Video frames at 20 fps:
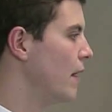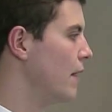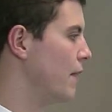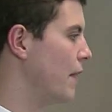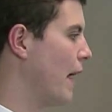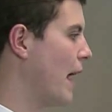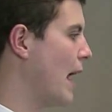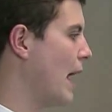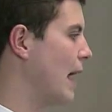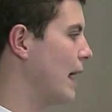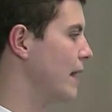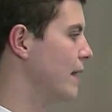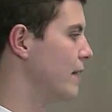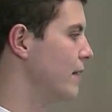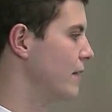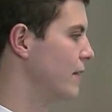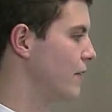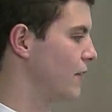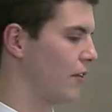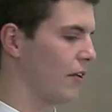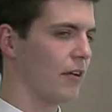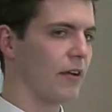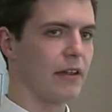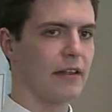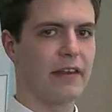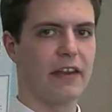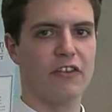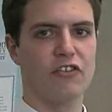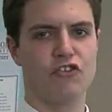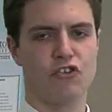that
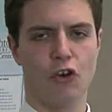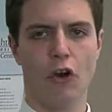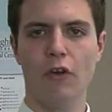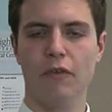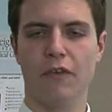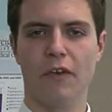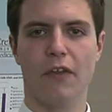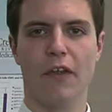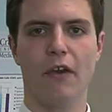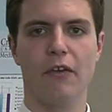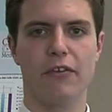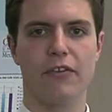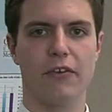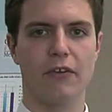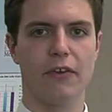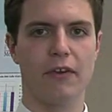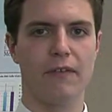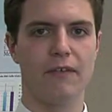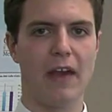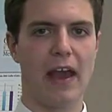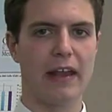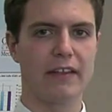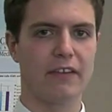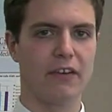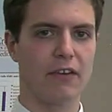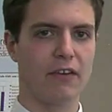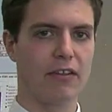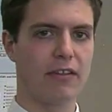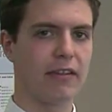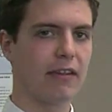could control for those sort of
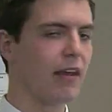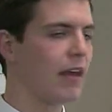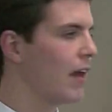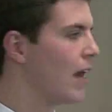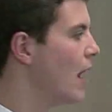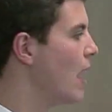factors.